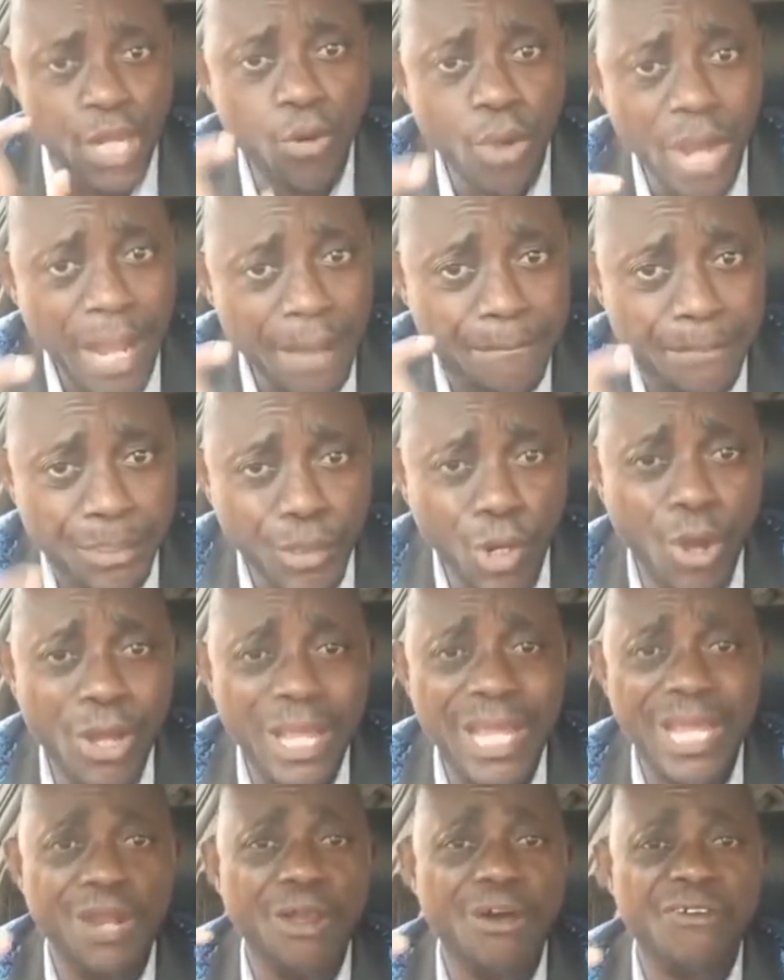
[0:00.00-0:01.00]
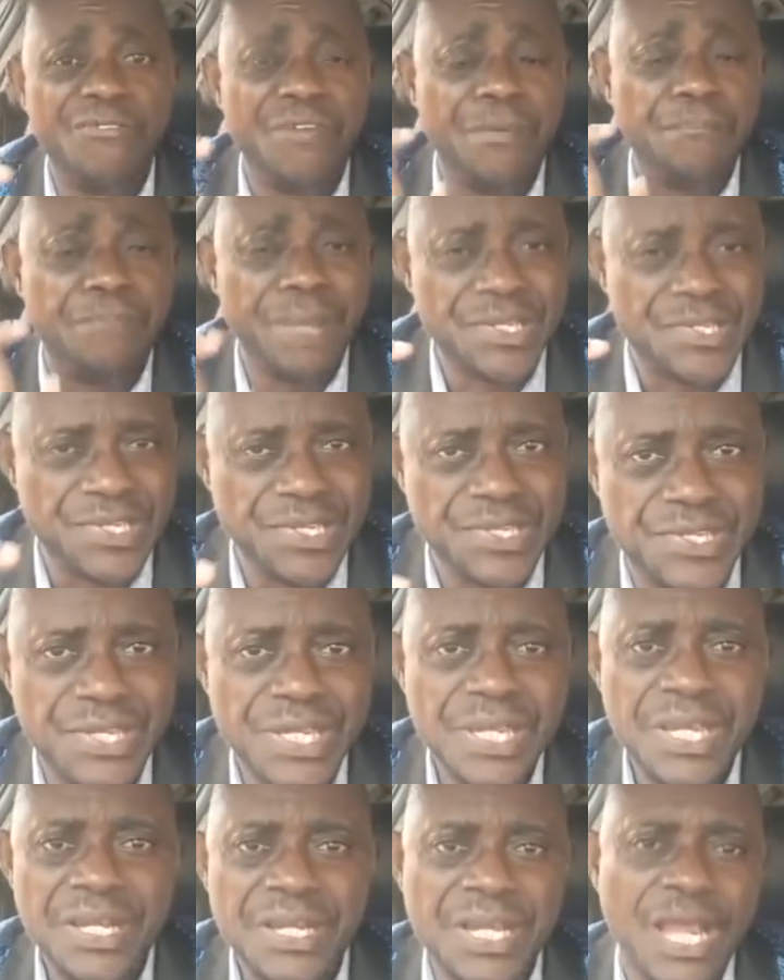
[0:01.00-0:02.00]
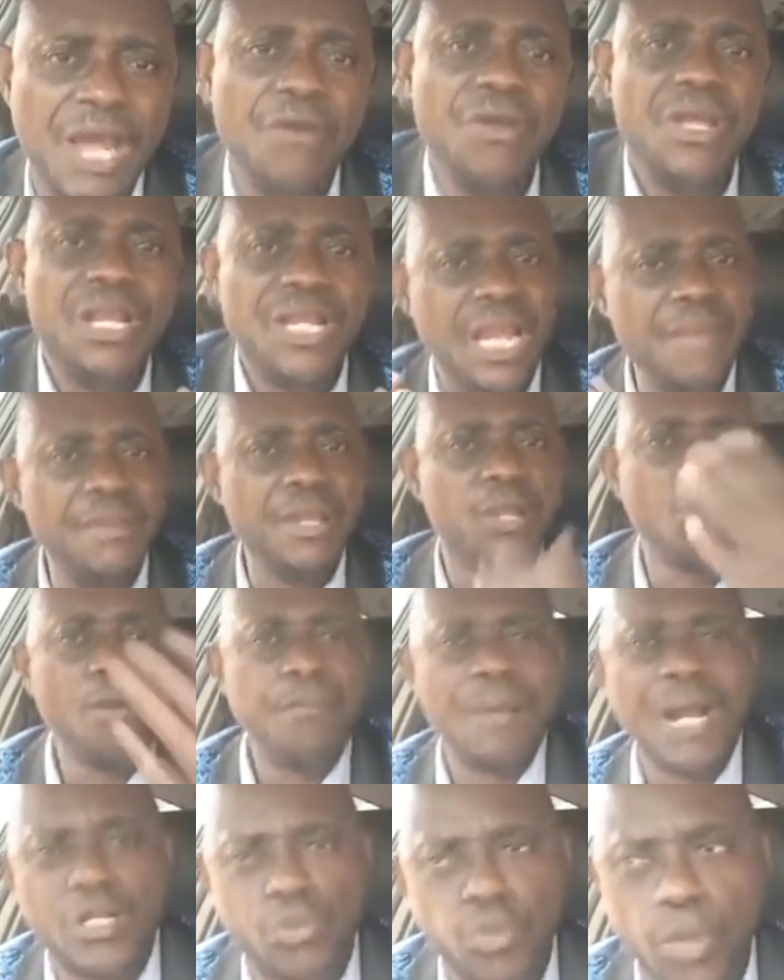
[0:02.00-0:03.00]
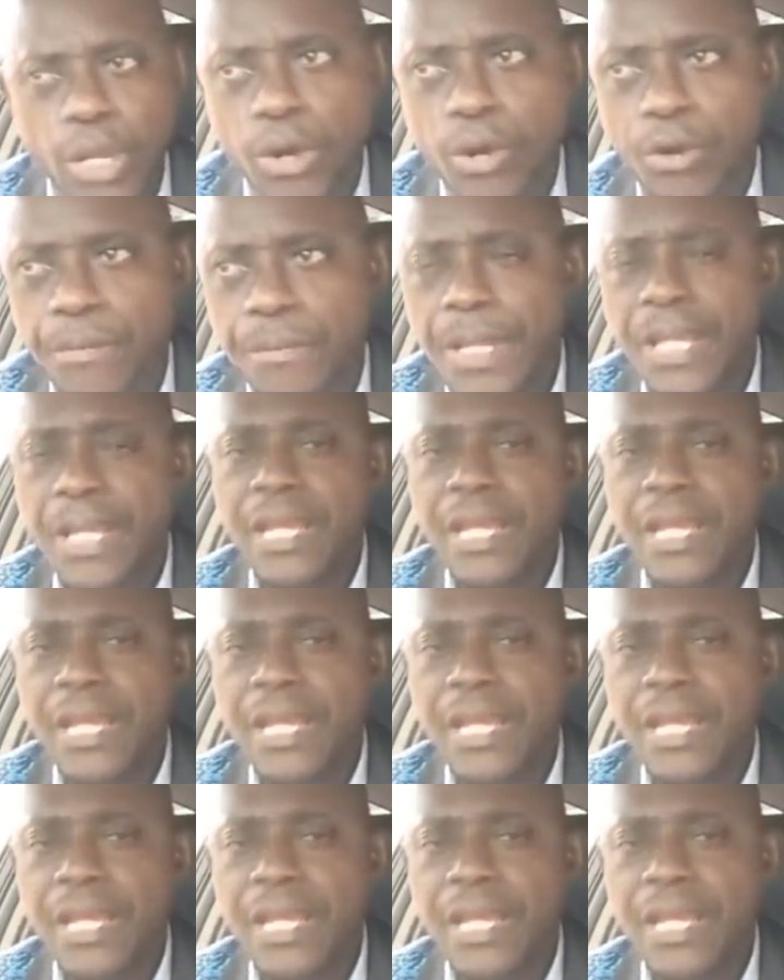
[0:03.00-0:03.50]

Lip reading: will employ a lot of persons. Now, let me go back to EDO.